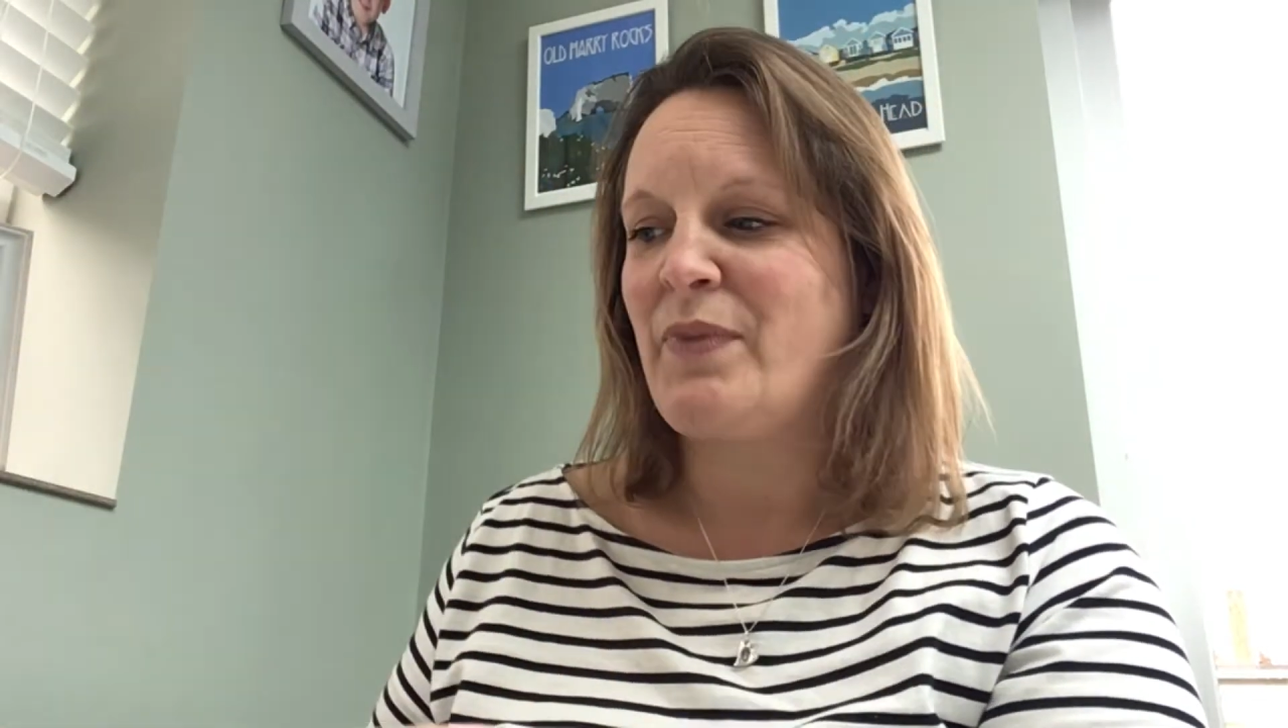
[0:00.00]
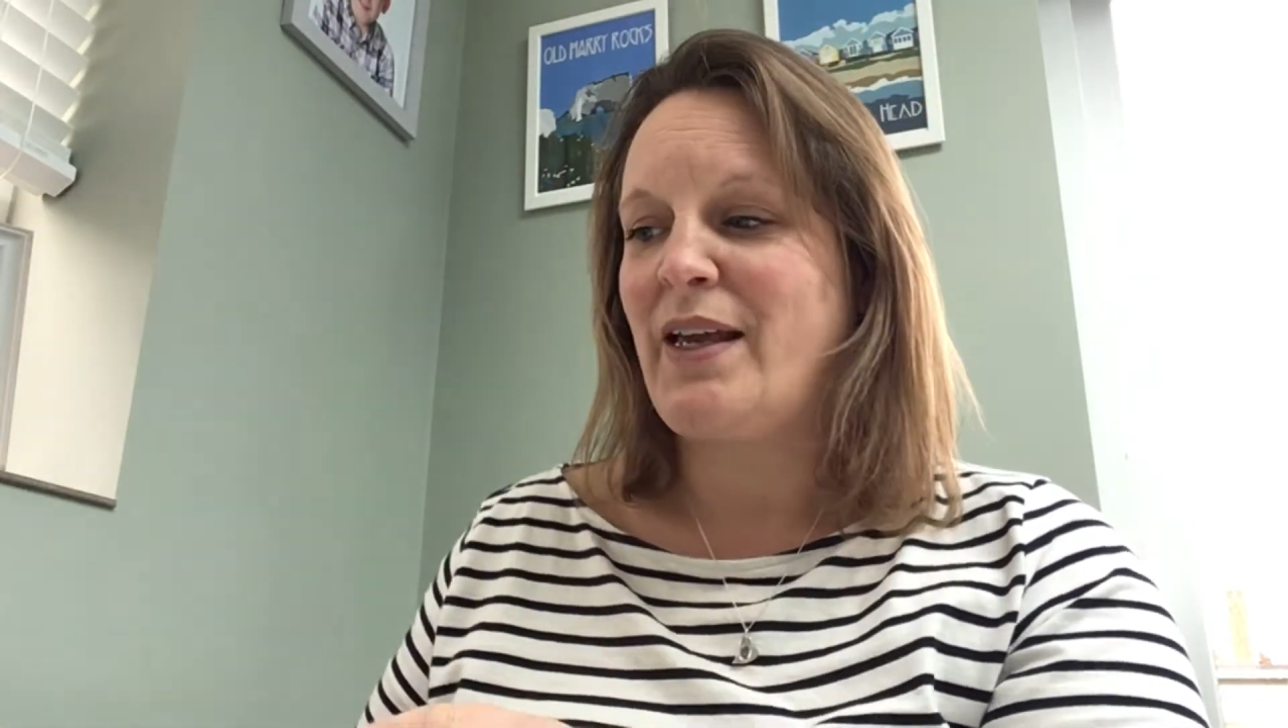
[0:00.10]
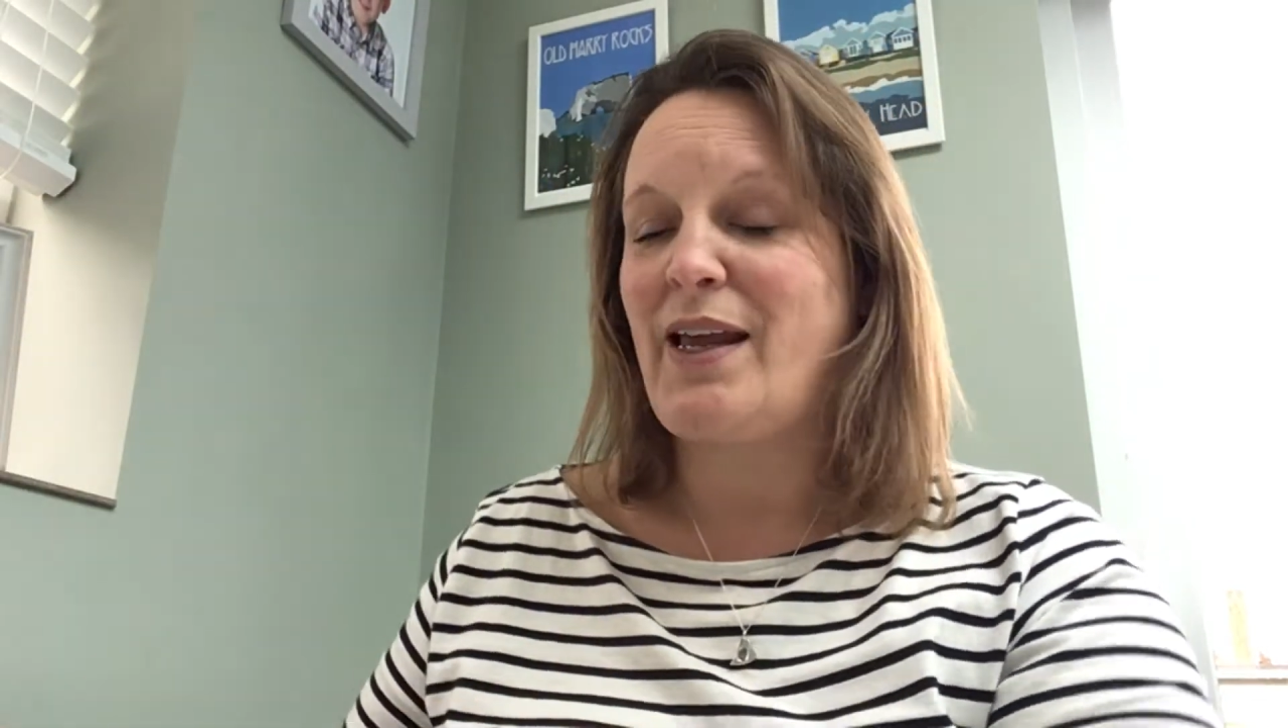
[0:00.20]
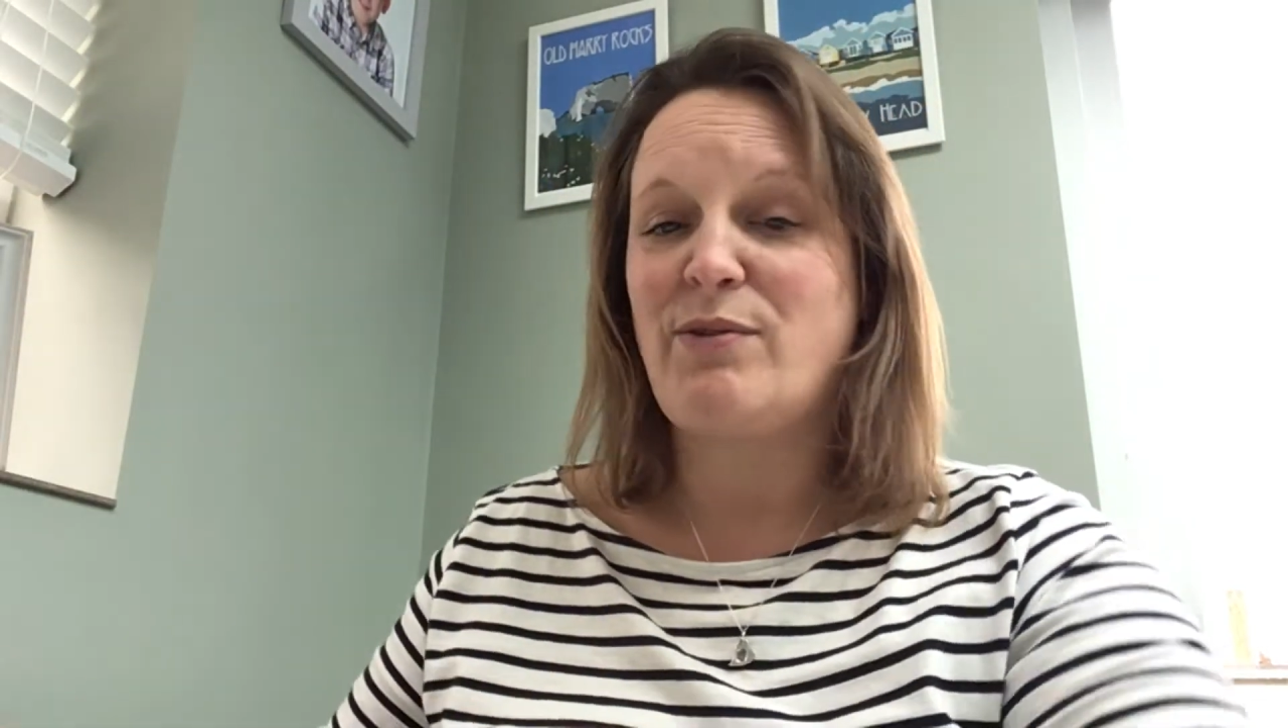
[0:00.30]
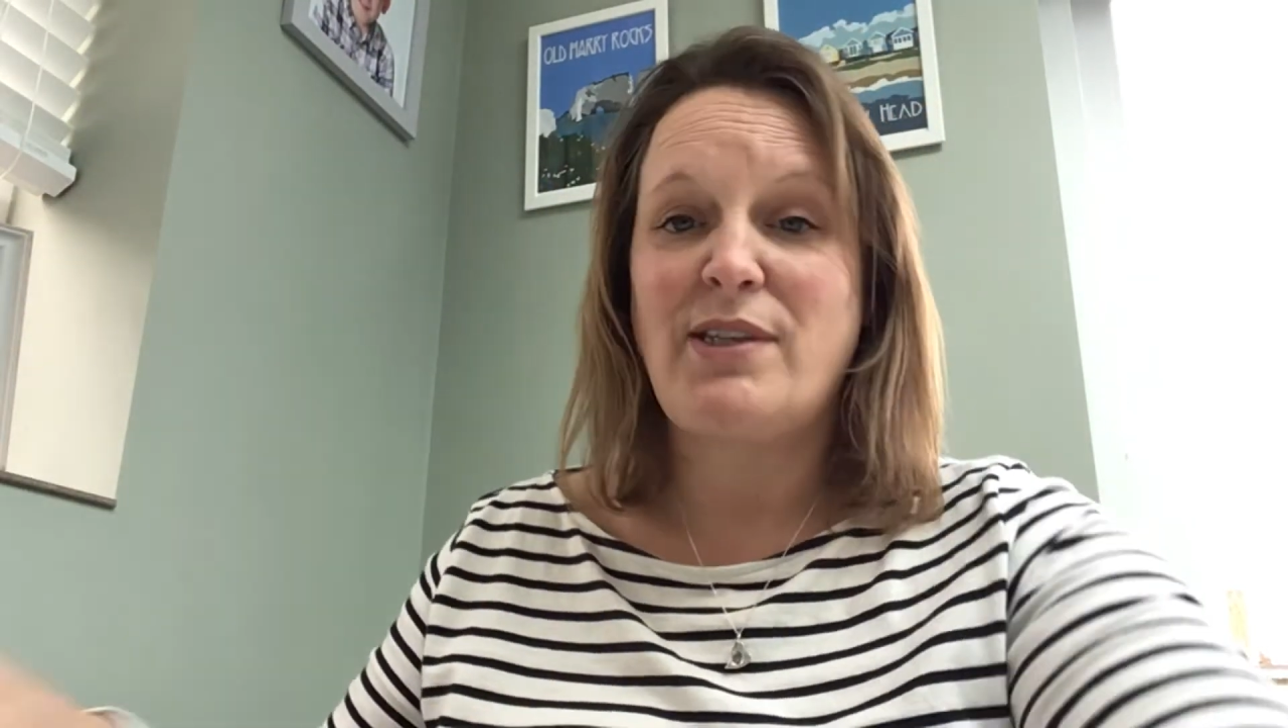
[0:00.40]

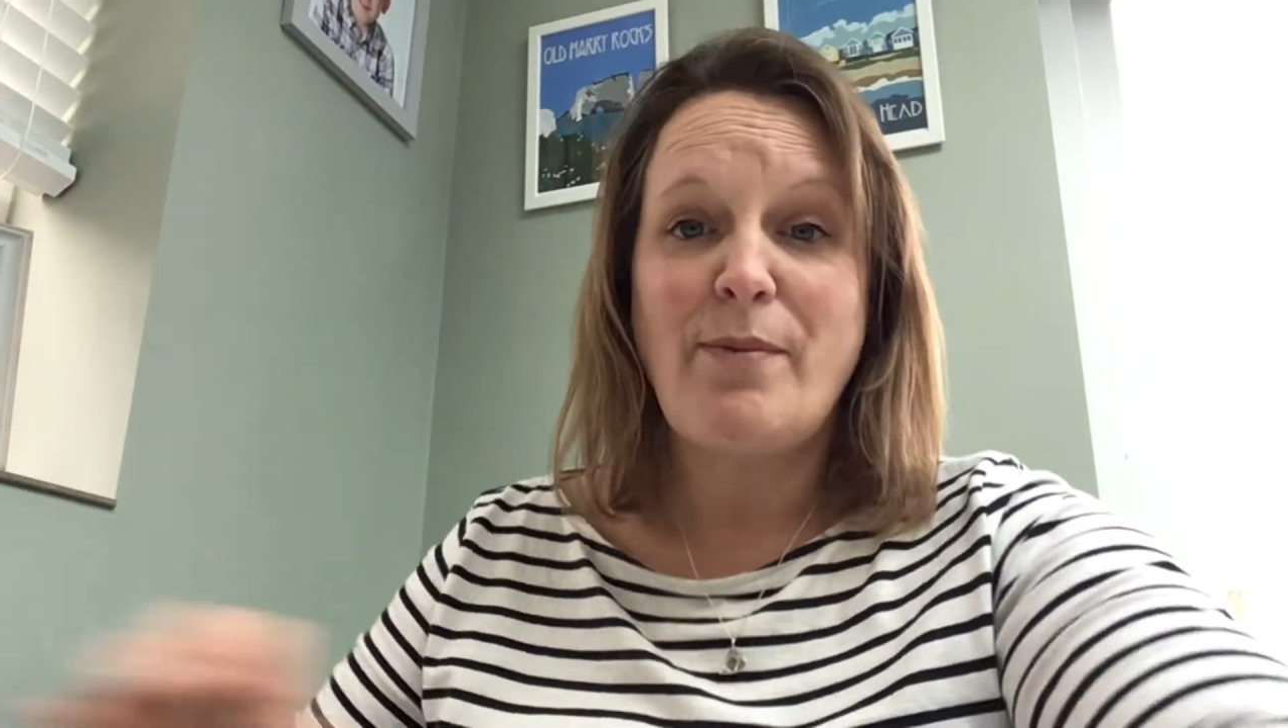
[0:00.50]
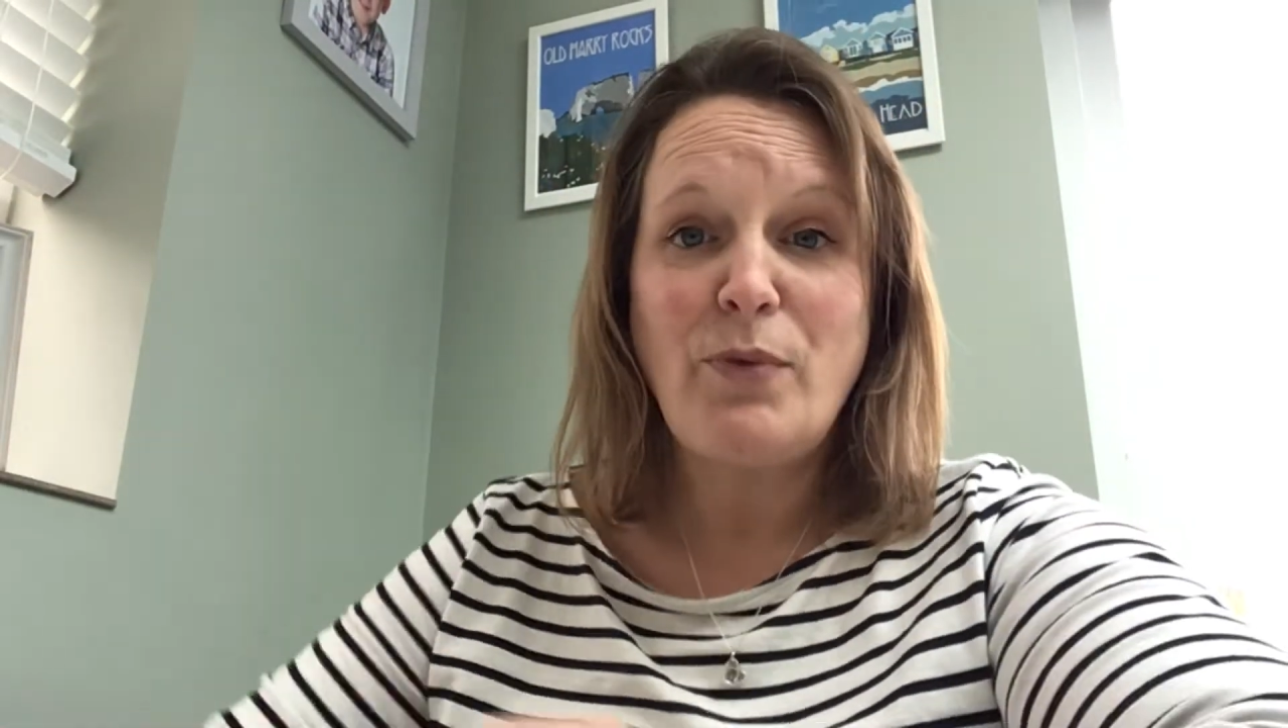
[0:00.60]
Now some